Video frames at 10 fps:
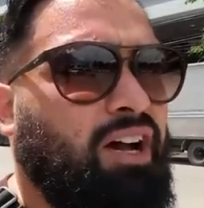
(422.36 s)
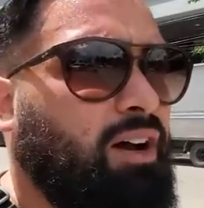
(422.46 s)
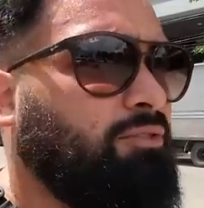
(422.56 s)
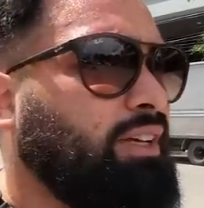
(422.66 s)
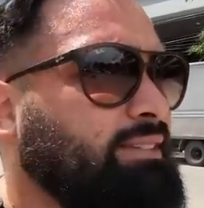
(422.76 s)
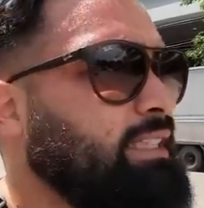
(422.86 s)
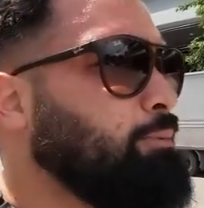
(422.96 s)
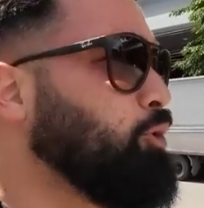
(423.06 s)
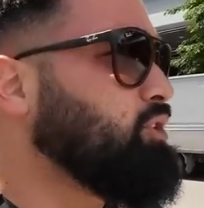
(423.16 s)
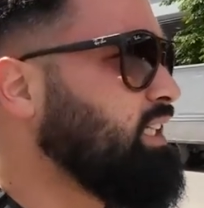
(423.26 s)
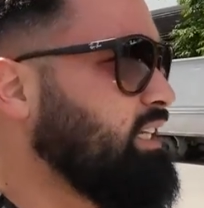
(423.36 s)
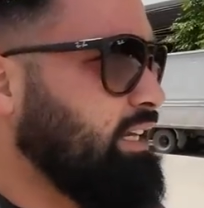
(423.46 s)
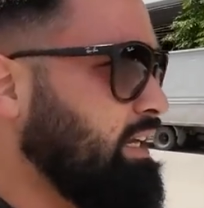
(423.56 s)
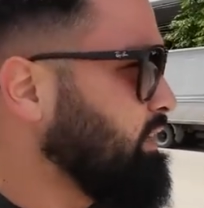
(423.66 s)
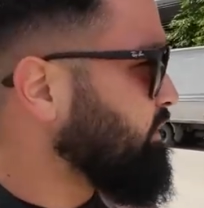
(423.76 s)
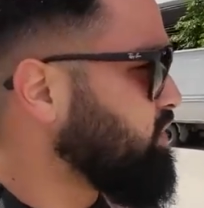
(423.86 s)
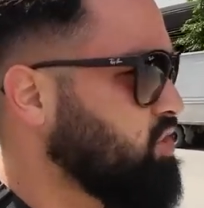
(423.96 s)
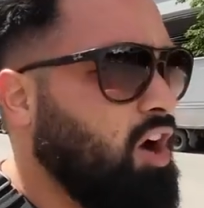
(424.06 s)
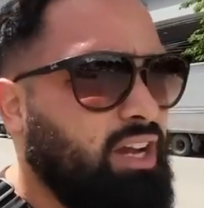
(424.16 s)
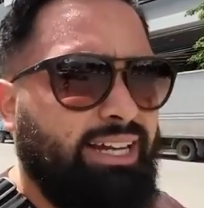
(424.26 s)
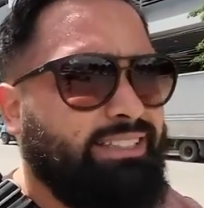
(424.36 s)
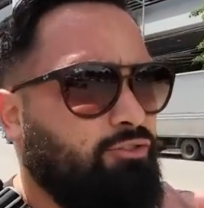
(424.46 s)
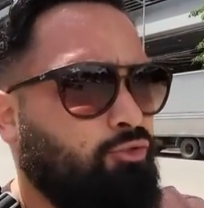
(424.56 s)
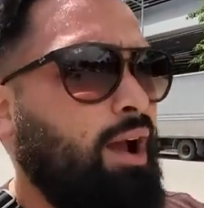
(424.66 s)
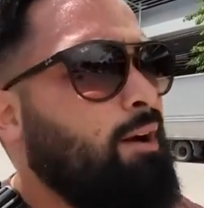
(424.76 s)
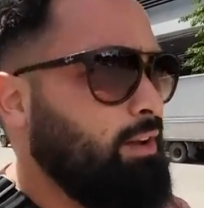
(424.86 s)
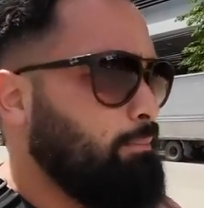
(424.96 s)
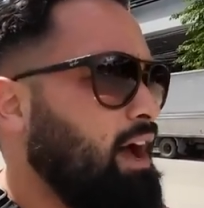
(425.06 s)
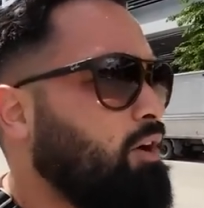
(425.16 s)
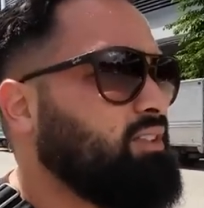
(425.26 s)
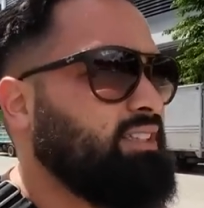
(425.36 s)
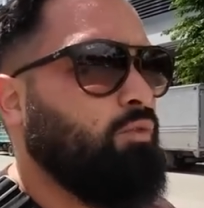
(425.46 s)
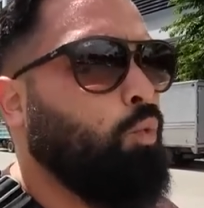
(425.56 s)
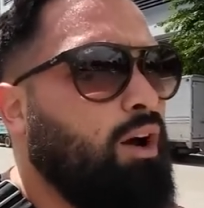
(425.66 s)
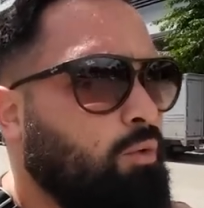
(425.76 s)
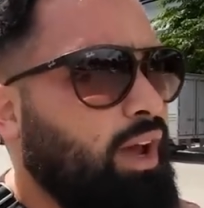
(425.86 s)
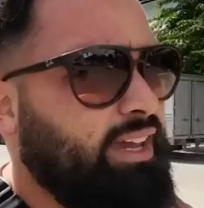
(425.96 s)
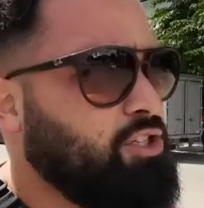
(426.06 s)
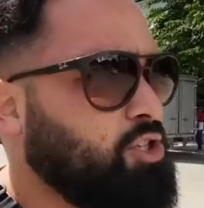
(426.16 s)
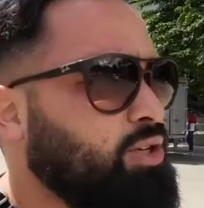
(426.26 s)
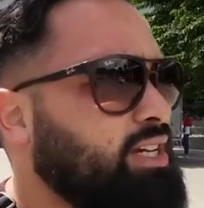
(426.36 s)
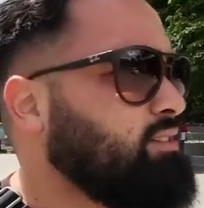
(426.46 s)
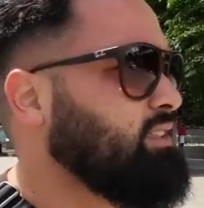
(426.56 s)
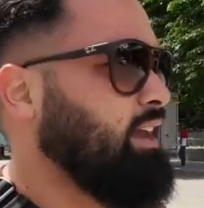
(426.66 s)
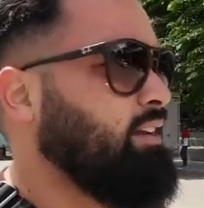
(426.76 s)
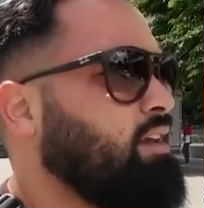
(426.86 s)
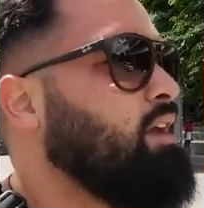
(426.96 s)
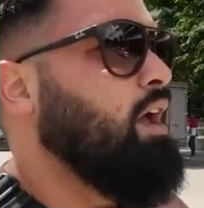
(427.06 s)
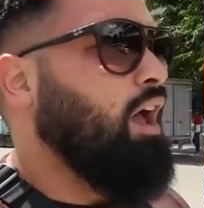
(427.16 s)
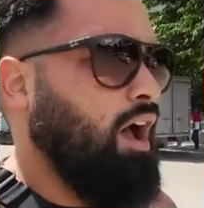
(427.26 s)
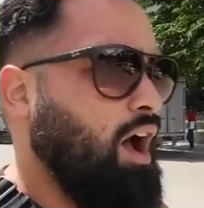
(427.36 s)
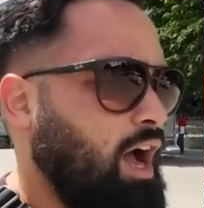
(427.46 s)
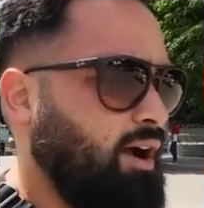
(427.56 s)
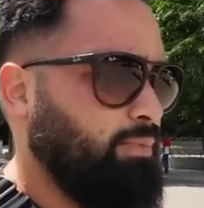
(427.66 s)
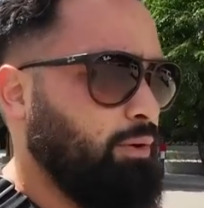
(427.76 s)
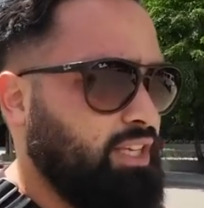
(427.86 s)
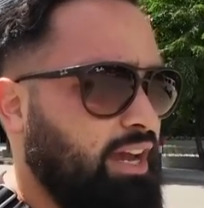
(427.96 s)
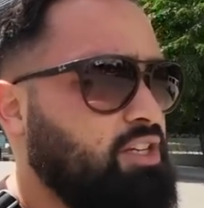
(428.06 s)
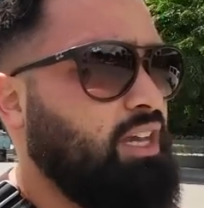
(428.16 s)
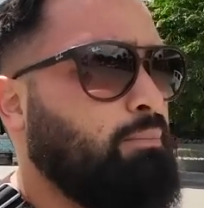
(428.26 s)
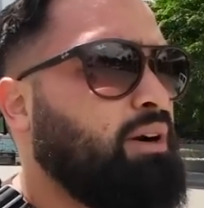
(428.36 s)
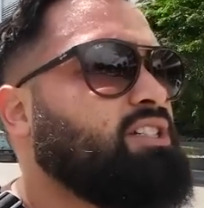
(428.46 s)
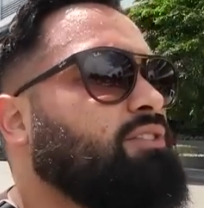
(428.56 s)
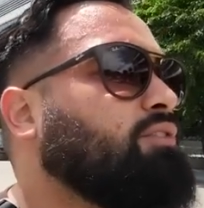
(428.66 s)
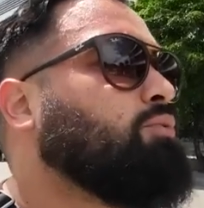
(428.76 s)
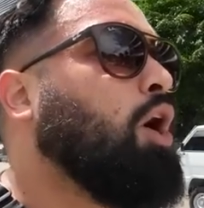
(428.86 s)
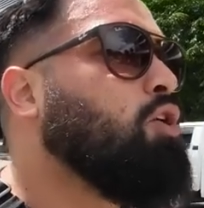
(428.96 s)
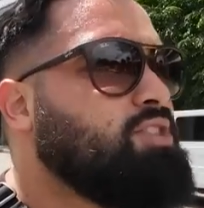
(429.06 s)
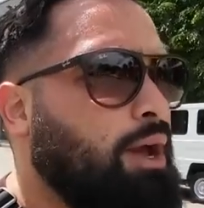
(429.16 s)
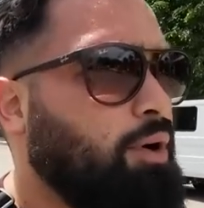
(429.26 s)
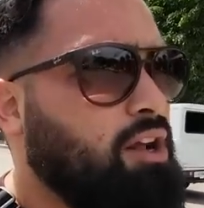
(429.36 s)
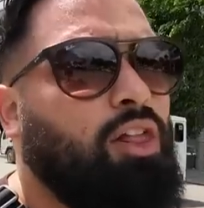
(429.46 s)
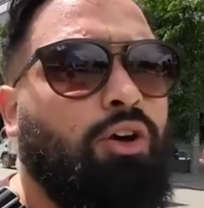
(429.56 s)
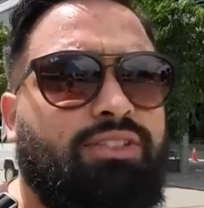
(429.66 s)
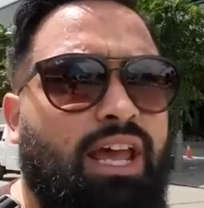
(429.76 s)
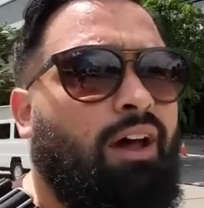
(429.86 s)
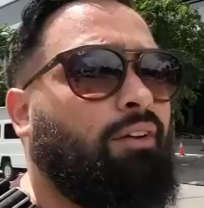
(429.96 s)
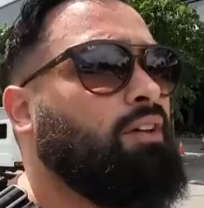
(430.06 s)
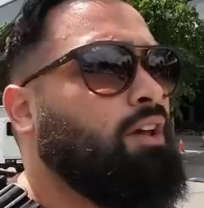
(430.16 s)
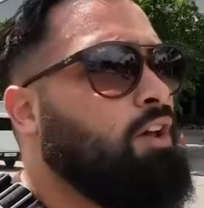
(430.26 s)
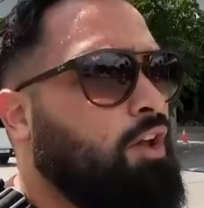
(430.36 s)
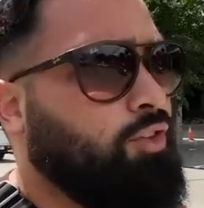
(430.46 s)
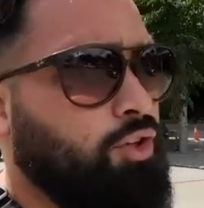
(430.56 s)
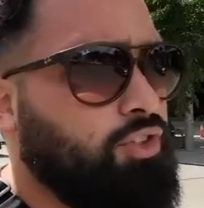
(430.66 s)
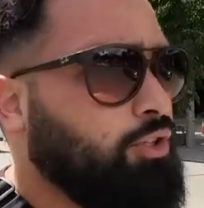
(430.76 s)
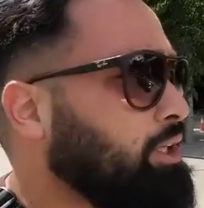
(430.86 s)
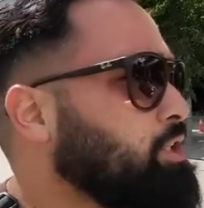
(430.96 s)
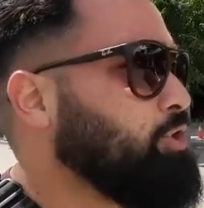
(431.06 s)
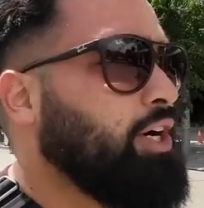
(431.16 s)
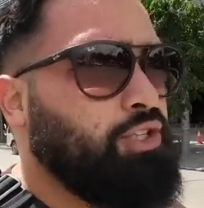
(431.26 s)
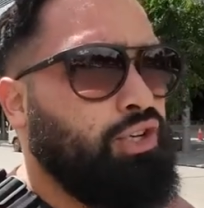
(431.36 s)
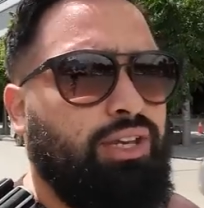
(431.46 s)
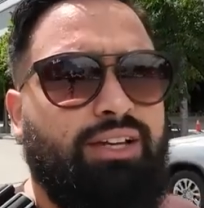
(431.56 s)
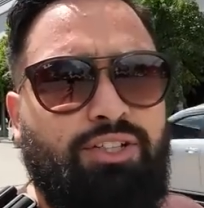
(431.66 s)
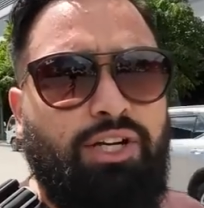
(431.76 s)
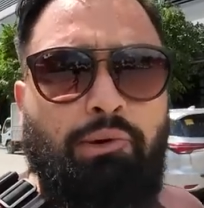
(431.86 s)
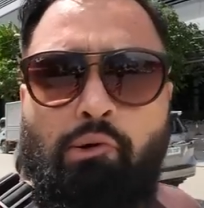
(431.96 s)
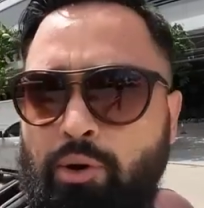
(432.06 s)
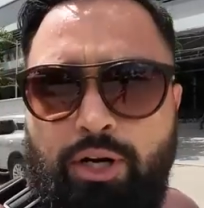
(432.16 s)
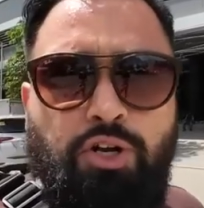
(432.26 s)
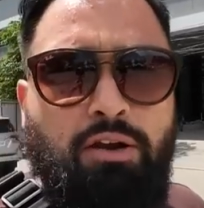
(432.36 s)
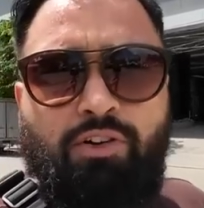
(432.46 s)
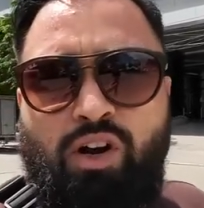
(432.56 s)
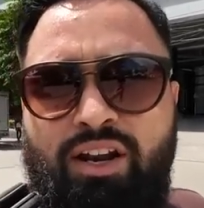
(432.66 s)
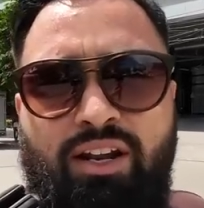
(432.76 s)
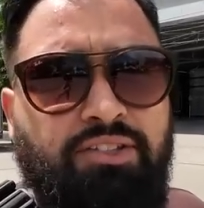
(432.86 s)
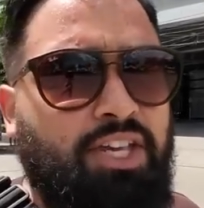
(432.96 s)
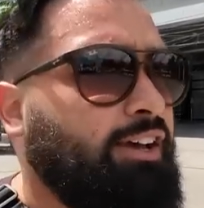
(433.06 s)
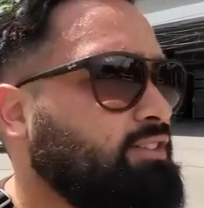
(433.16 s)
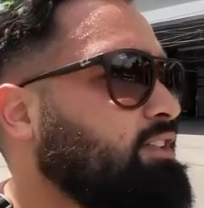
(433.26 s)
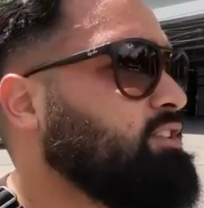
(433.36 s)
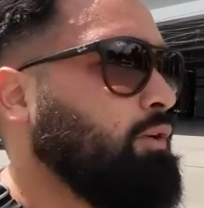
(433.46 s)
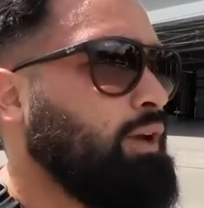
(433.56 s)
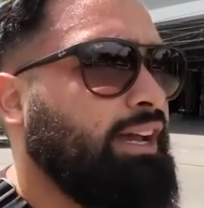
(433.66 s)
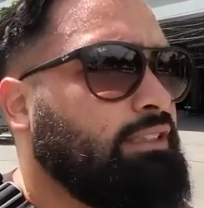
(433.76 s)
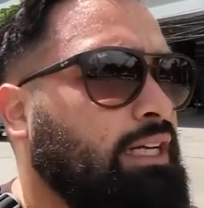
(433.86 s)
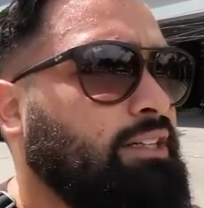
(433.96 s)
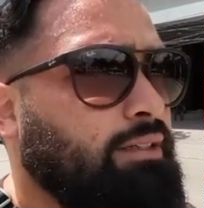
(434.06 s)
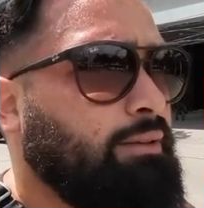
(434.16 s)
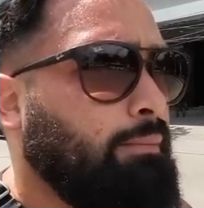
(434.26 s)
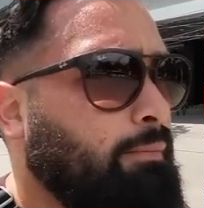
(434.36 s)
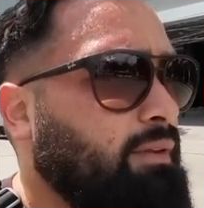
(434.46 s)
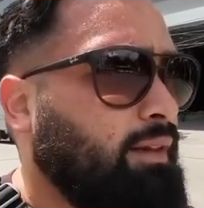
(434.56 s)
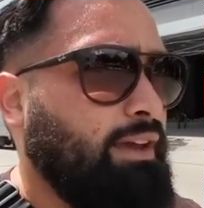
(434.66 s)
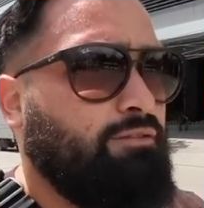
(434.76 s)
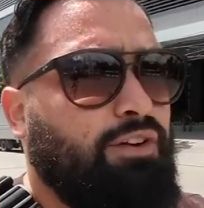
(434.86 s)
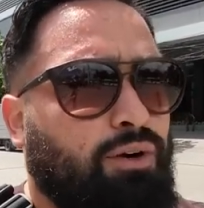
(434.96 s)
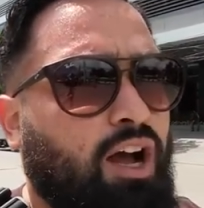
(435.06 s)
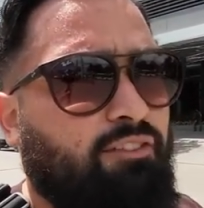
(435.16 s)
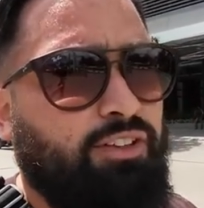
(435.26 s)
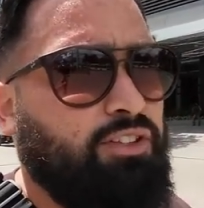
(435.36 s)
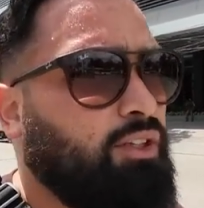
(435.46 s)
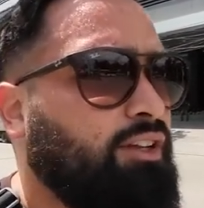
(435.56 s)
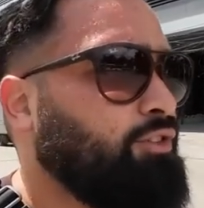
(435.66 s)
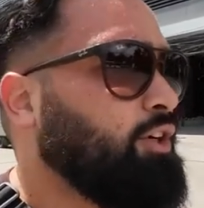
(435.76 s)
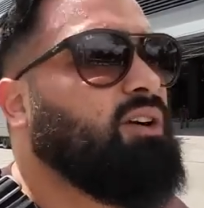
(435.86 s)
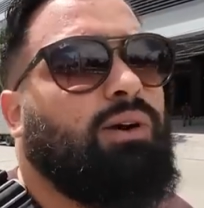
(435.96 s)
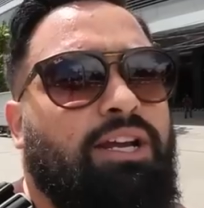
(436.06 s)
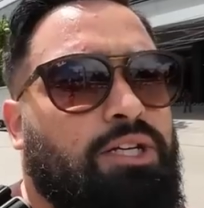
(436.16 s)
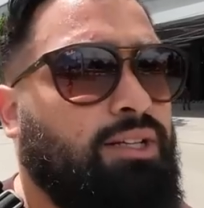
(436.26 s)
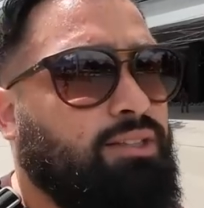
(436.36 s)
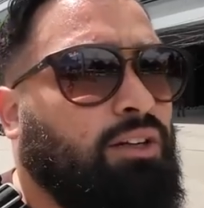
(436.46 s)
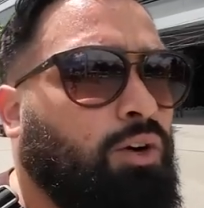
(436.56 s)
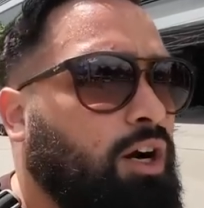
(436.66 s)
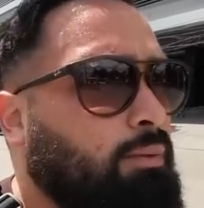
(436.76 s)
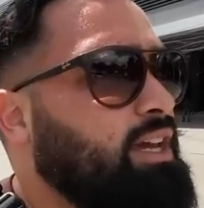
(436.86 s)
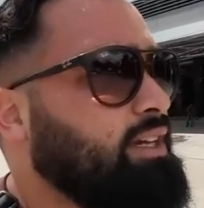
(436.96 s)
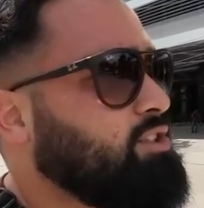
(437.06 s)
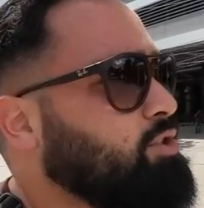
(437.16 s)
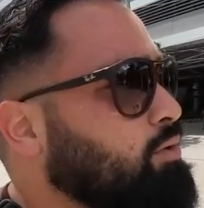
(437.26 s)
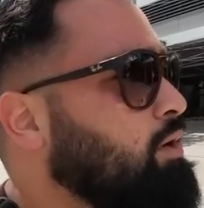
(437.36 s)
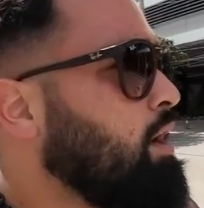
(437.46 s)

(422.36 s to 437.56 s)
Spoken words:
of Cebu City, there's all kinds of roundabouts and one-way streets, and there was actually a bunch of roads that were closed down due to construction yesterday when we were driving around in the taxi, so we had to like veer off into different directions in order to make it to